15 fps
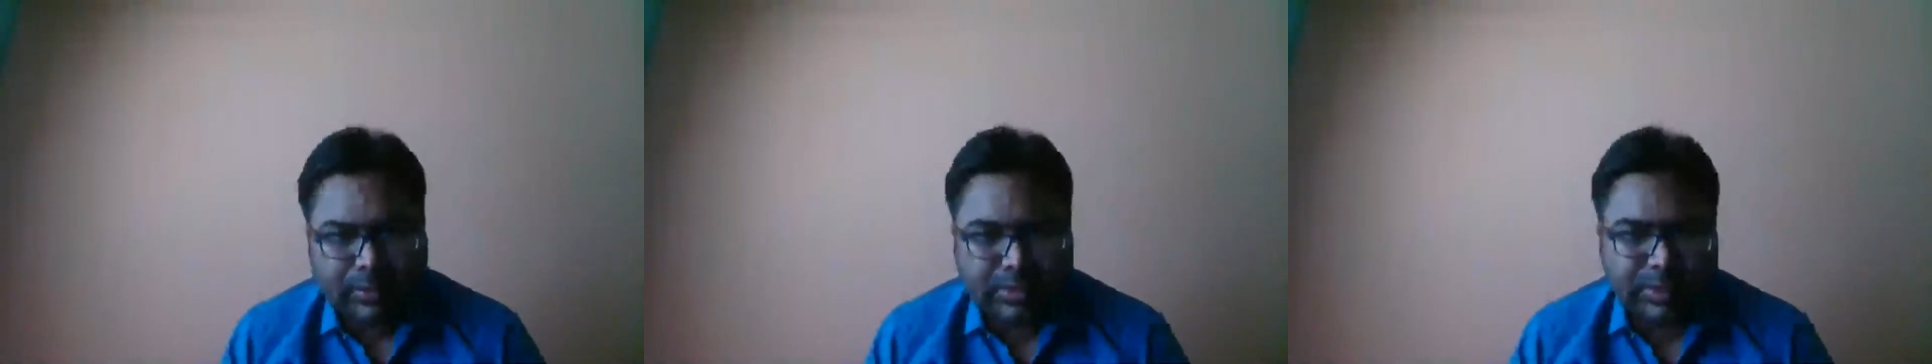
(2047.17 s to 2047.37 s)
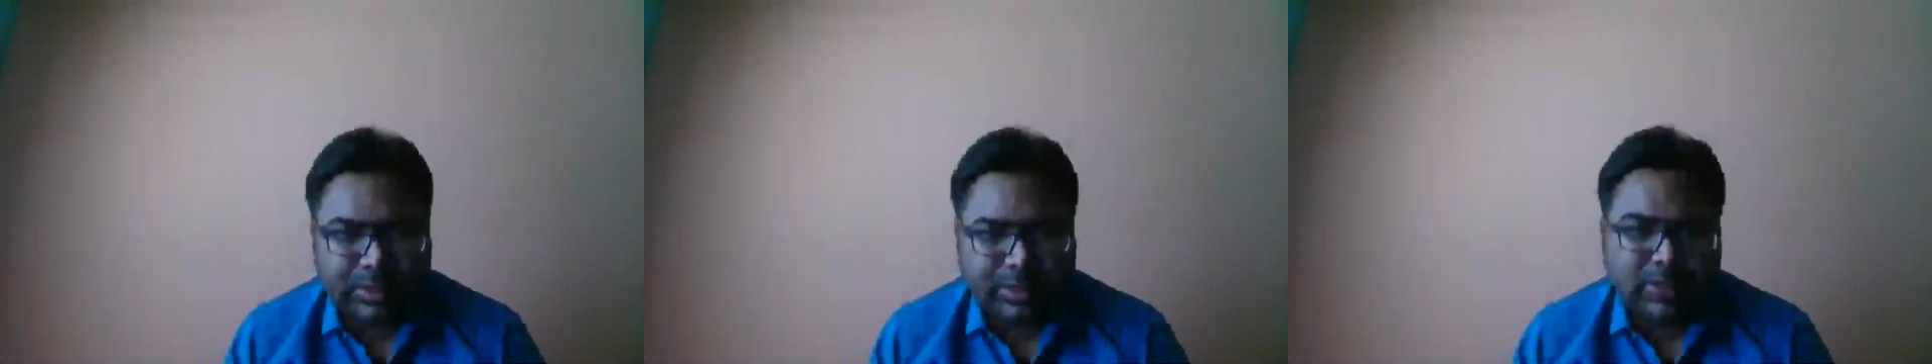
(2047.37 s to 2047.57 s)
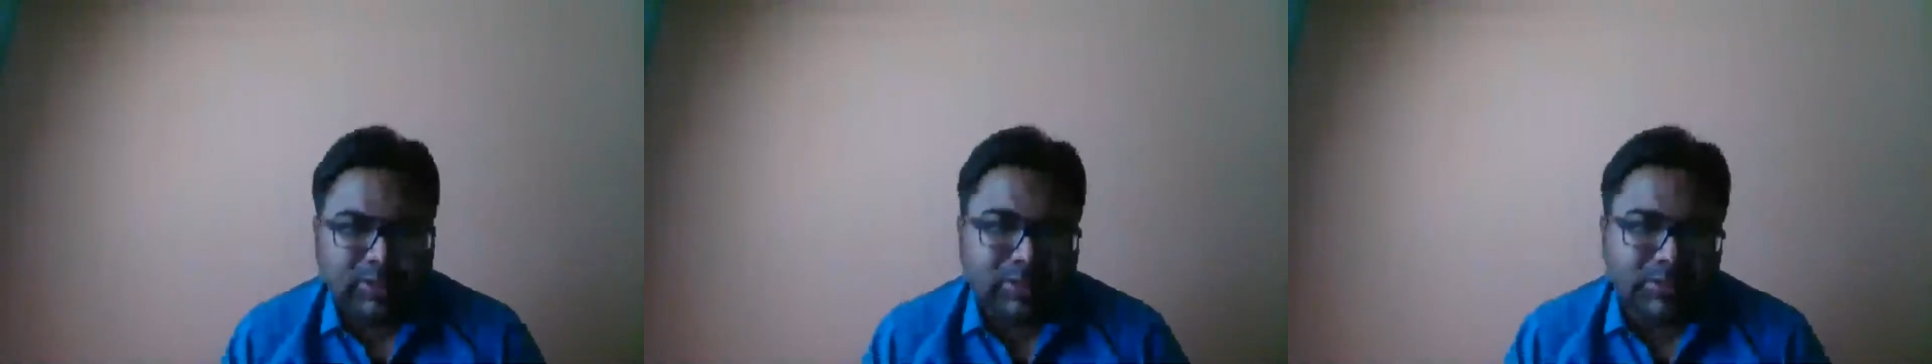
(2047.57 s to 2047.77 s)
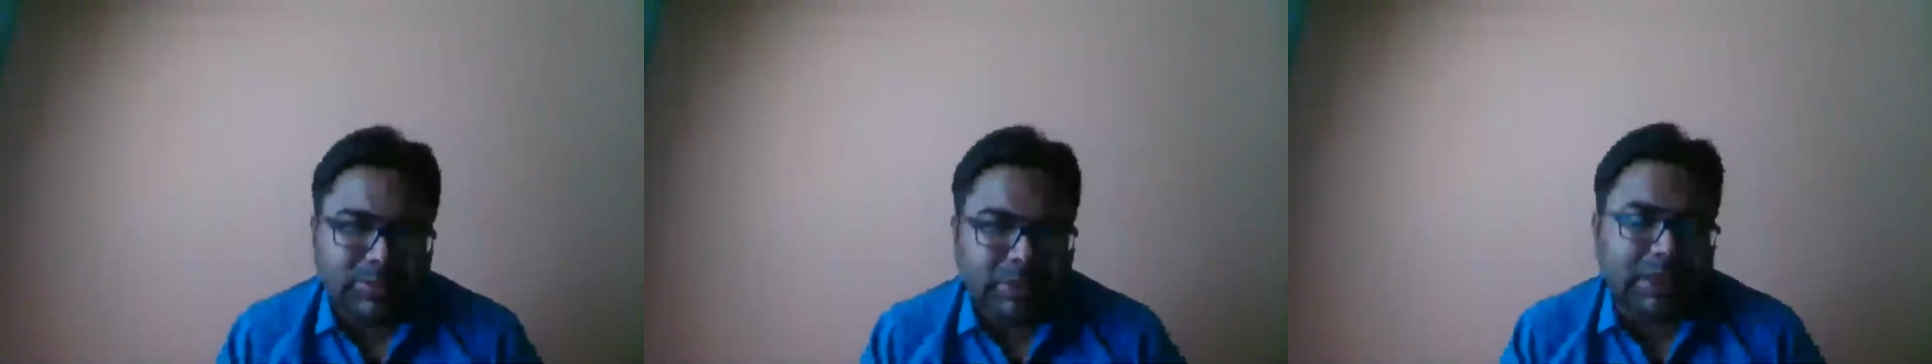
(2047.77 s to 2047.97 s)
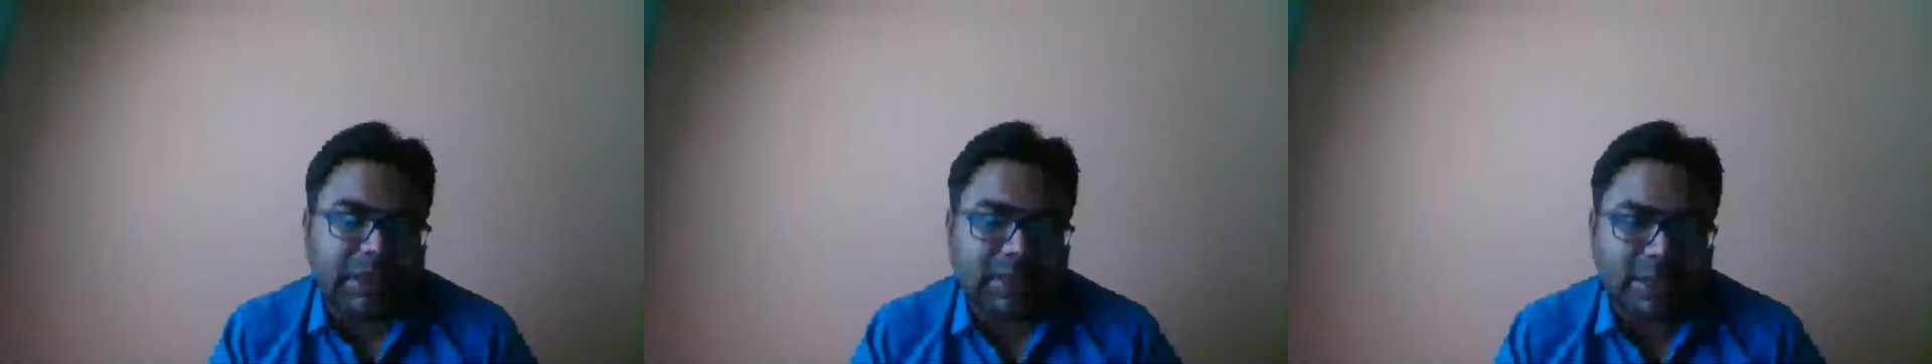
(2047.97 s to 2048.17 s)
things should be
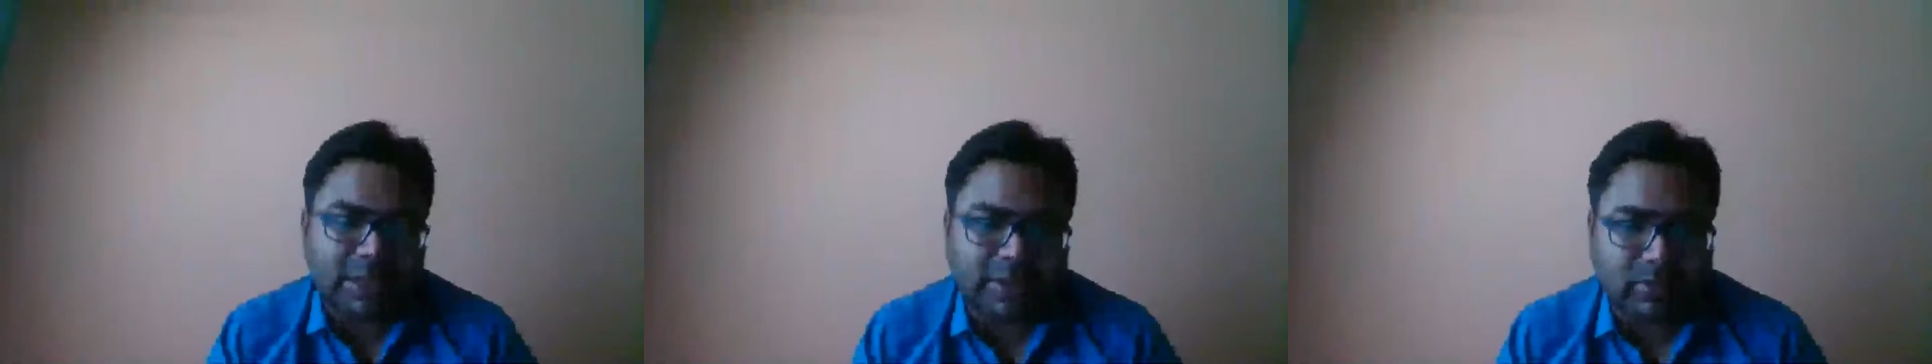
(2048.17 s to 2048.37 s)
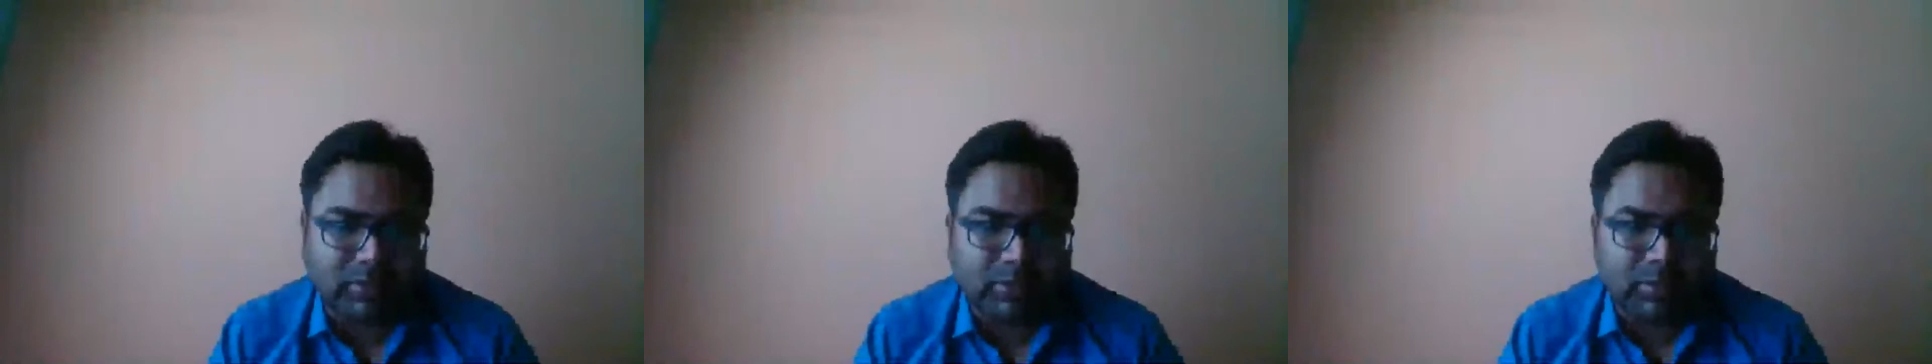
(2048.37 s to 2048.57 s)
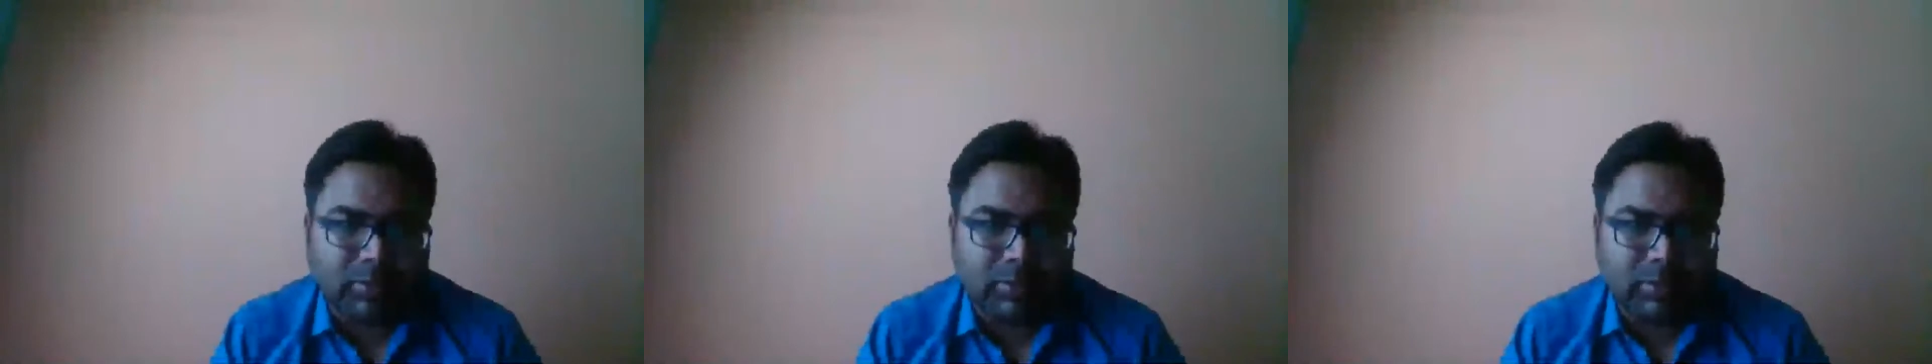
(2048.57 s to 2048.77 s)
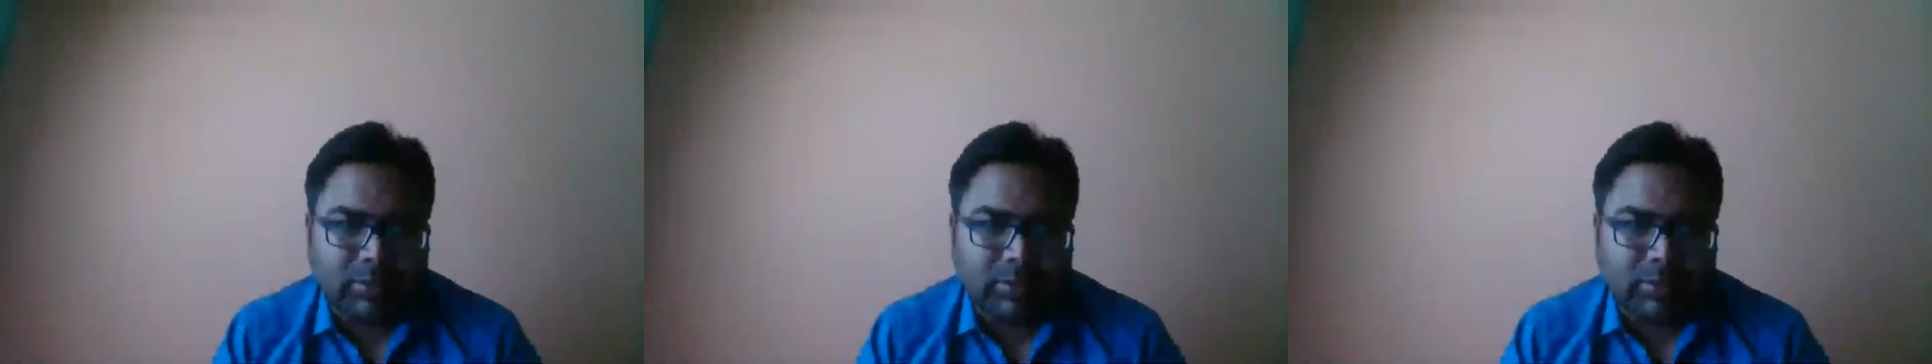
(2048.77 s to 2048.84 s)
clear to you.